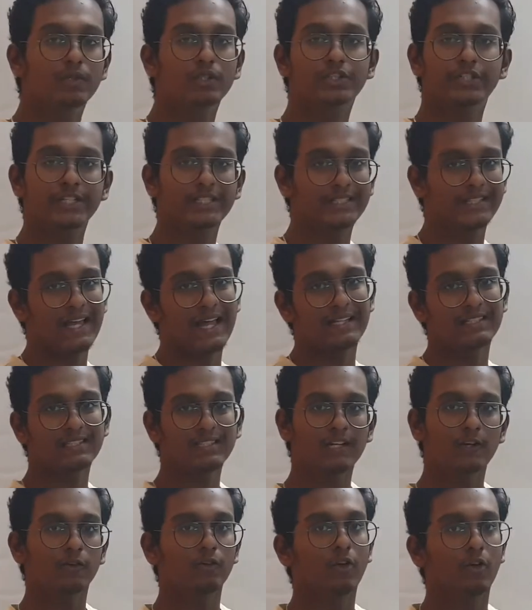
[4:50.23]
will just
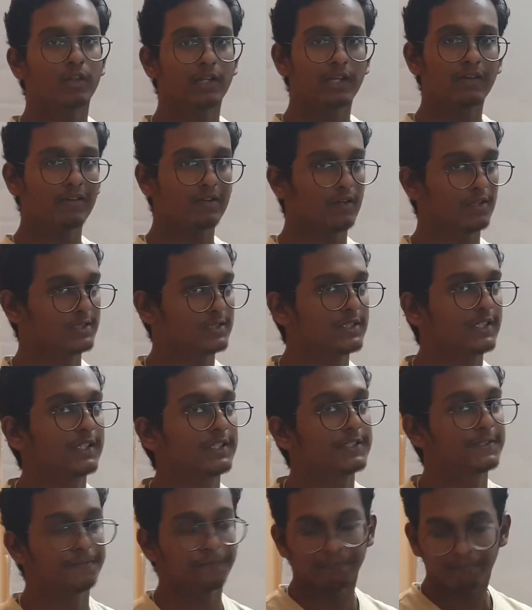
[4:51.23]
cancel out on their
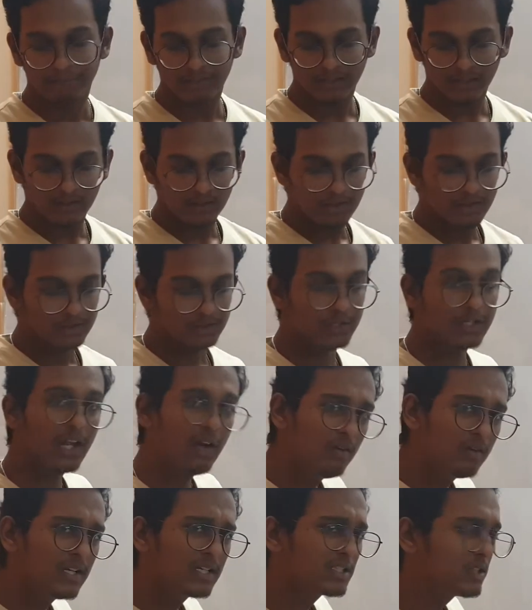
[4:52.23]
velocities. So
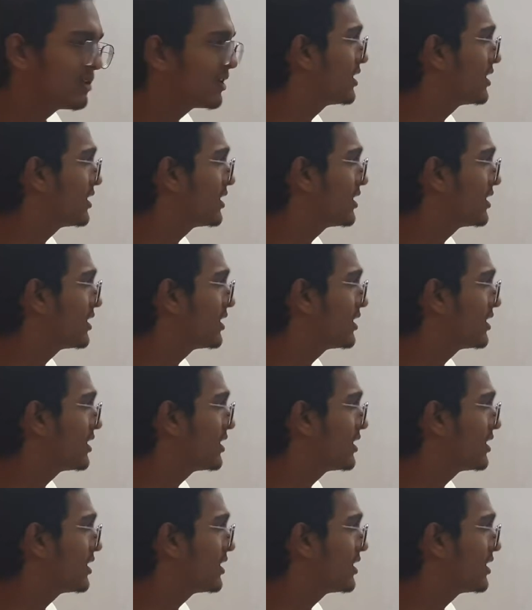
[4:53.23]
now let's